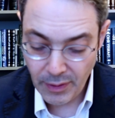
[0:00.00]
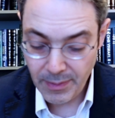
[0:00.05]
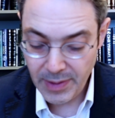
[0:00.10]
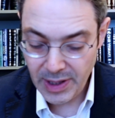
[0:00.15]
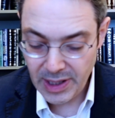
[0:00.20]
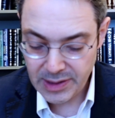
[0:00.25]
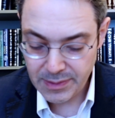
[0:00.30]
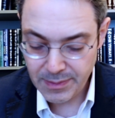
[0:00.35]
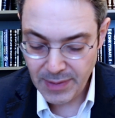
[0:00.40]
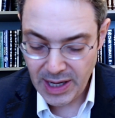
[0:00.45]

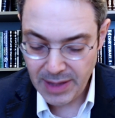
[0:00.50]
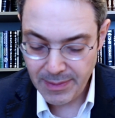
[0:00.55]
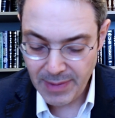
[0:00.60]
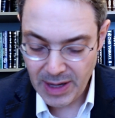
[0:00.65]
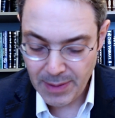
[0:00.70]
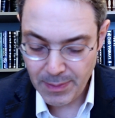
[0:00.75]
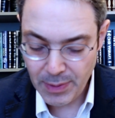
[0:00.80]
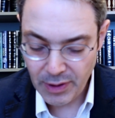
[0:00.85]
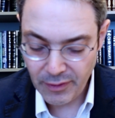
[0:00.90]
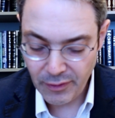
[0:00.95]
has
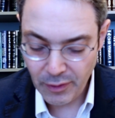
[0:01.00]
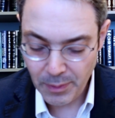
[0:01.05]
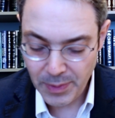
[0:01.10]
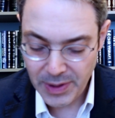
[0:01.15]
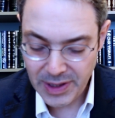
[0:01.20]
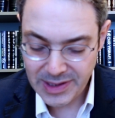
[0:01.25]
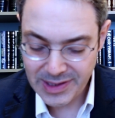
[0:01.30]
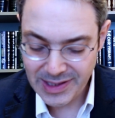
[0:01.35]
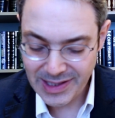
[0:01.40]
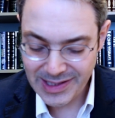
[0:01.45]
many beautiful
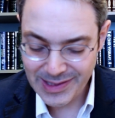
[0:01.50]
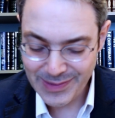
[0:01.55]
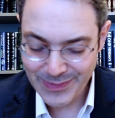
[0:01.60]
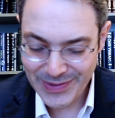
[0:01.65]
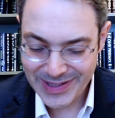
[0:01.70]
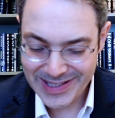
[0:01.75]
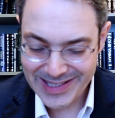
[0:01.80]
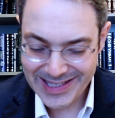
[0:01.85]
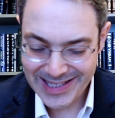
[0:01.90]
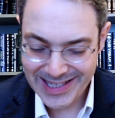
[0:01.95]
pieces,
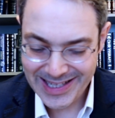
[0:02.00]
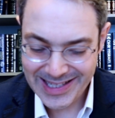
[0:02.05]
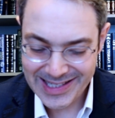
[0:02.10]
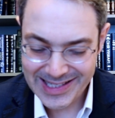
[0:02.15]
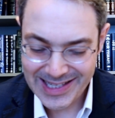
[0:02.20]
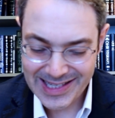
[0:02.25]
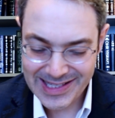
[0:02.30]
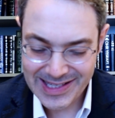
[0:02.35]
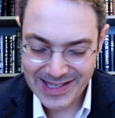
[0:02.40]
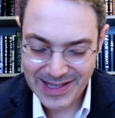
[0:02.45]
but he
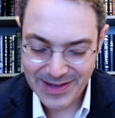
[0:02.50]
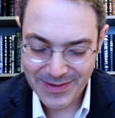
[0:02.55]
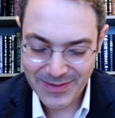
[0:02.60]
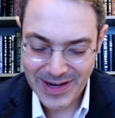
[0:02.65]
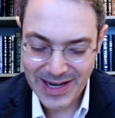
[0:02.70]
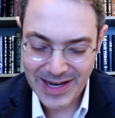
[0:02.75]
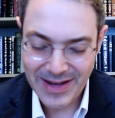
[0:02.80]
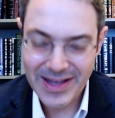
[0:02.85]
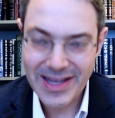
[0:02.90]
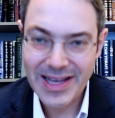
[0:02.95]
says something
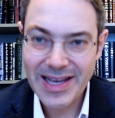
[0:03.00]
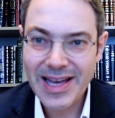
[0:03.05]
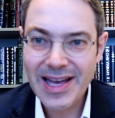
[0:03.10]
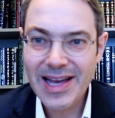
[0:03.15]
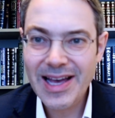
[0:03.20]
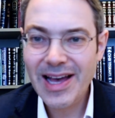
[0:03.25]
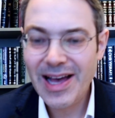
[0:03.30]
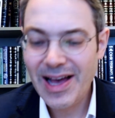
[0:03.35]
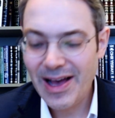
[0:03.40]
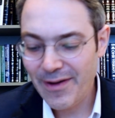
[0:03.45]
really
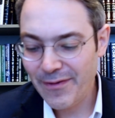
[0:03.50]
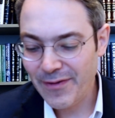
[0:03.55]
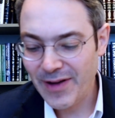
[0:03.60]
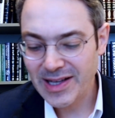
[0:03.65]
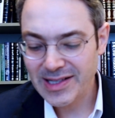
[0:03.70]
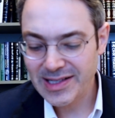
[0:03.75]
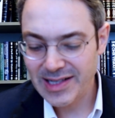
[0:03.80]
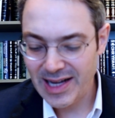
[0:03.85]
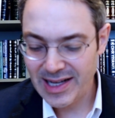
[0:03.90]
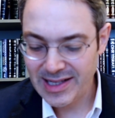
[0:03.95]

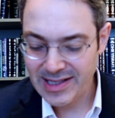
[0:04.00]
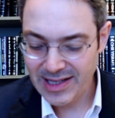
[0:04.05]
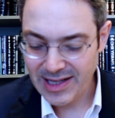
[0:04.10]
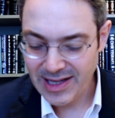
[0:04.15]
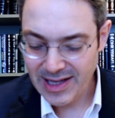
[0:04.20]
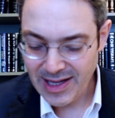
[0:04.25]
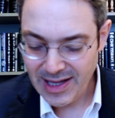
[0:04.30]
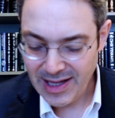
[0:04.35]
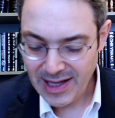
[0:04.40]
fascinating.